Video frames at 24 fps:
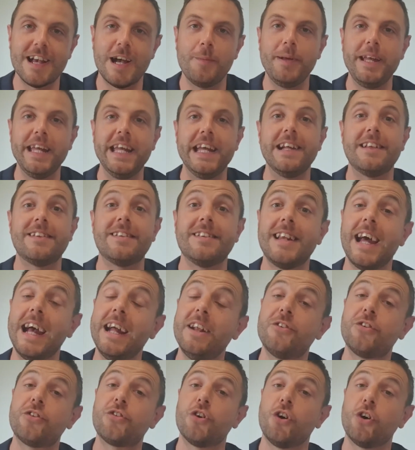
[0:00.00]
I'm here today
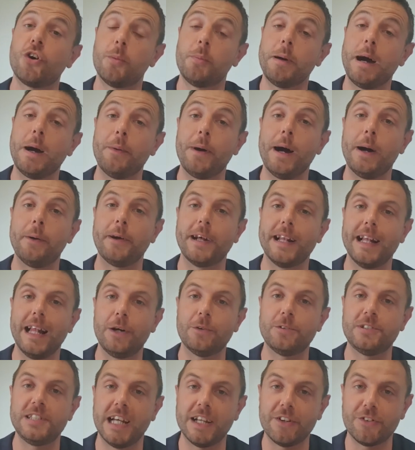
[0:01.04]
to talk about our
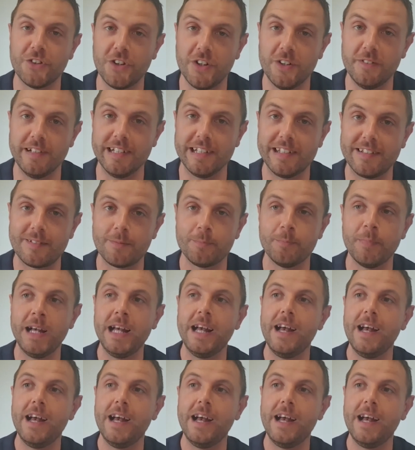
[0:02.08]
Cloud Check service.